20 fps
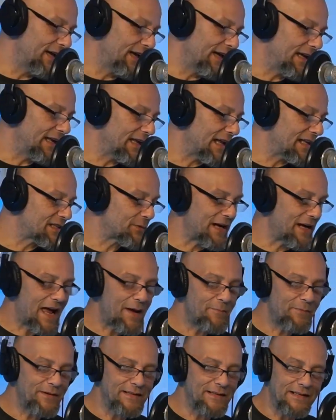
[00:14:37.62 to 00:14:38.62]
And that's what
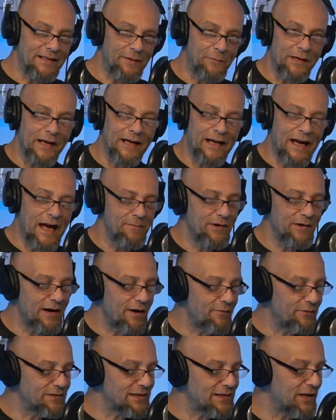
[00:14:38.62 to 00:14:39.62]
happened. And then when I came
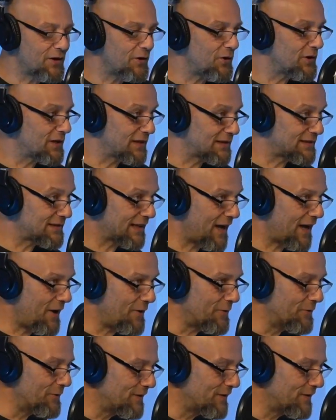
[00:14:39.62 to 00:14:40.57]
here, I was all good to go.